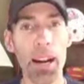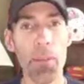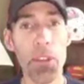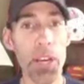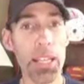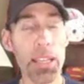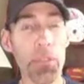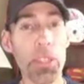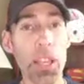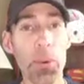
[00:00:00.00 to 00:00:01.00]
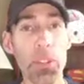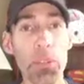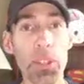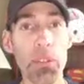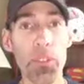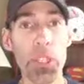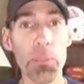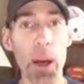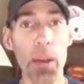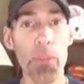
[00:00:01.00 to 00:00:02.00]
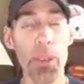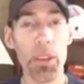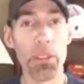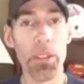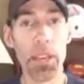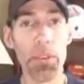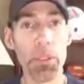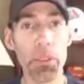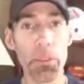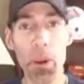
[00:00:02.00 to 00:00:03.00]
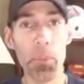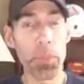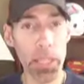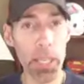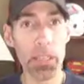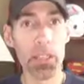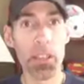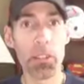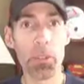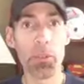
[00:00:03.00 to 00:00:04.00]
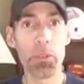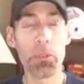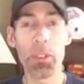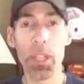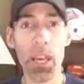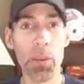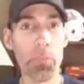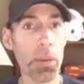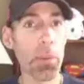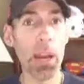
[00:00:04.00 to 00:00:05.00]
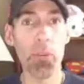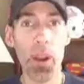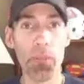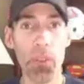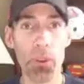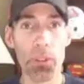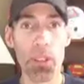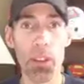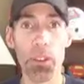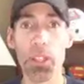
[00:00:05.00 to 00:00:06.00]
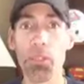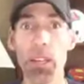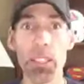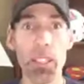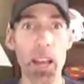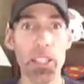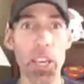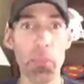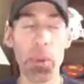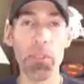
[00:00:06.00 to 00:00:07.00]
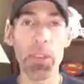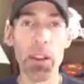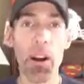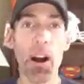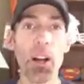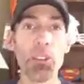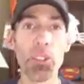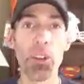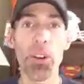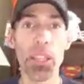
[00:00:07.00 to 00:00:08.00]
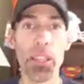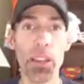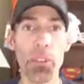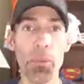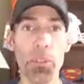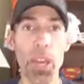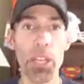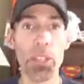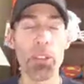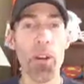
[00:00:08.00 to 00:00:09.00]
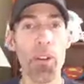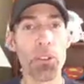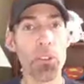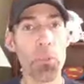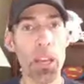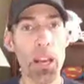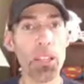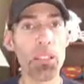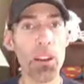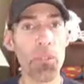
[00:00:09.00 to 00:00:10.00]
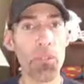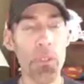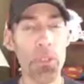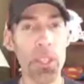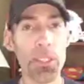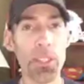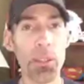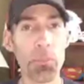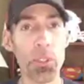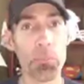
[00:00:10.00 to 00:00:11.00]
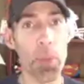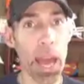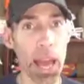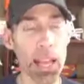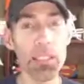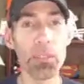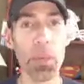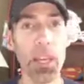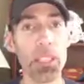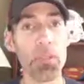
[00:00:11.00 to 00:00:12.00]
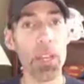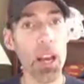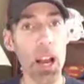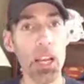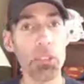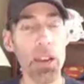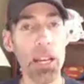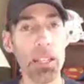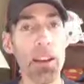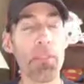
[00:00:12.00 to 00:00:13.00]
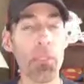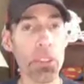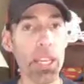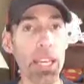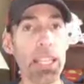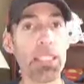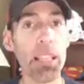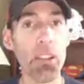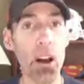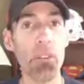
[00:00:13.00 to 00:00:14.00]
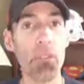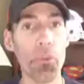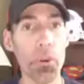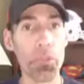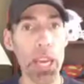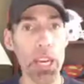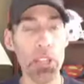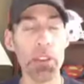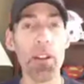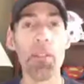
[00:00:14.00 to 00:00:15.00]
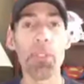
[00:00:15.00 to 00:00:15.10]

The Giants have to decide what to do with their fifth spot. Do they give it to Yusmeiro Petit? Do they bring back Ryan Vogelsong? Do they try to sign Jake Peavy? Uncertainty at the end of the rotation. So because of Lincecum's past, because of the contract, looks like he is a lock for the rotation.